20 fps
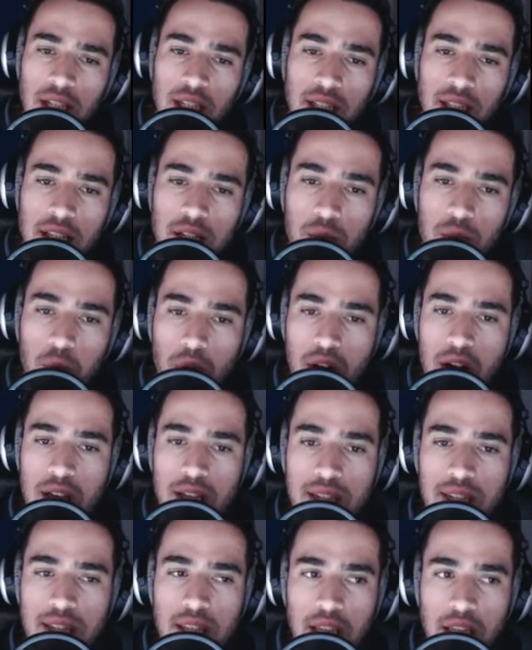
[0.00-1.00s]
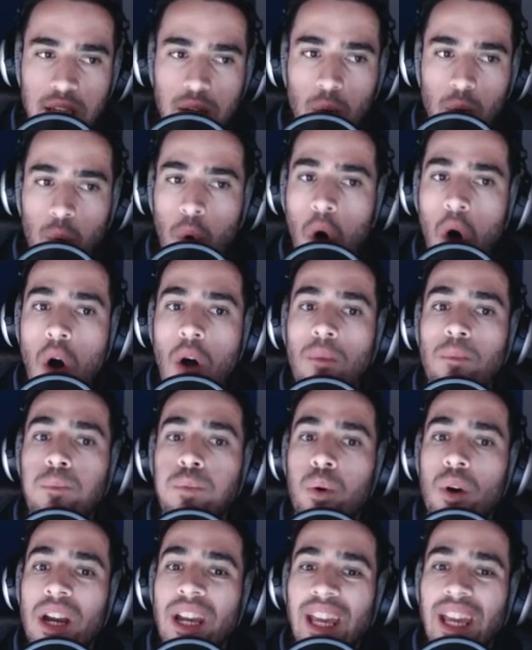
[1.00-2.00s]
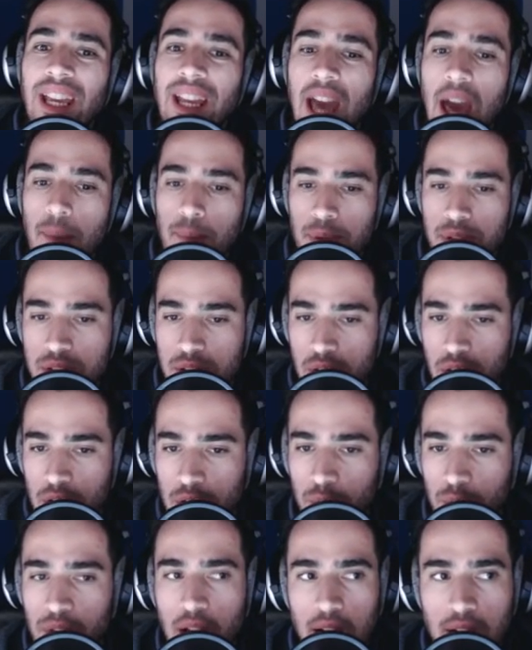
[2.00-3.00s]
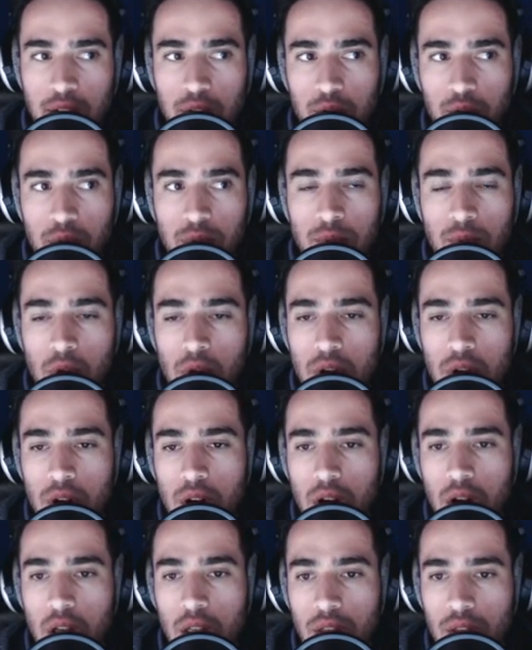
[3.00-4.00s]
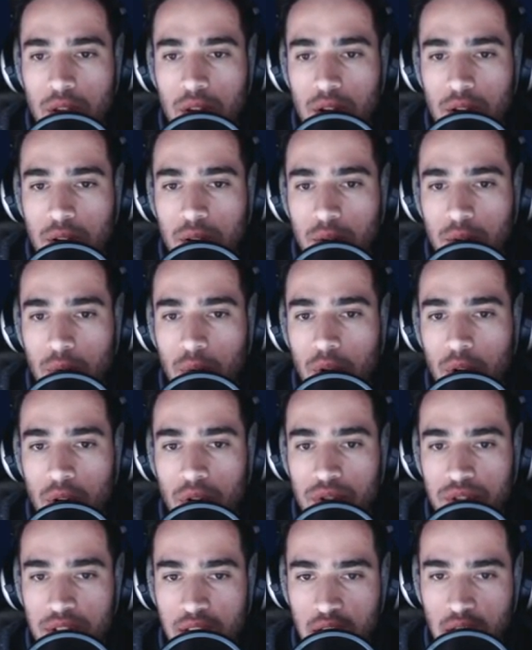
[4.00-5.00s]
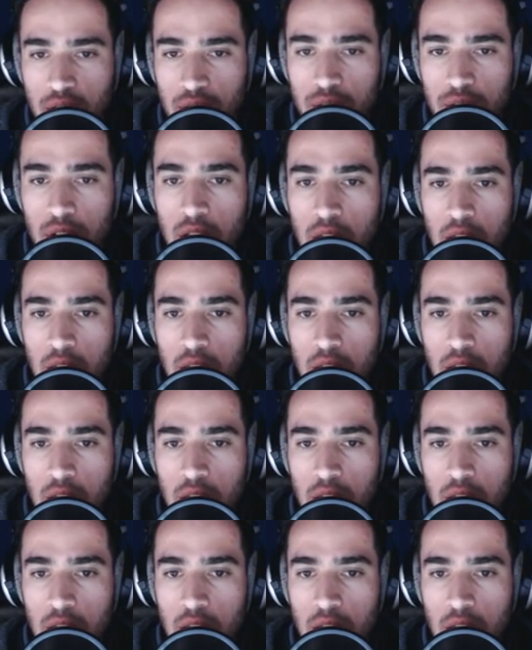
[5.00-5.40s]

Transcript: This was the wall breaking episode. We got two more other walls down.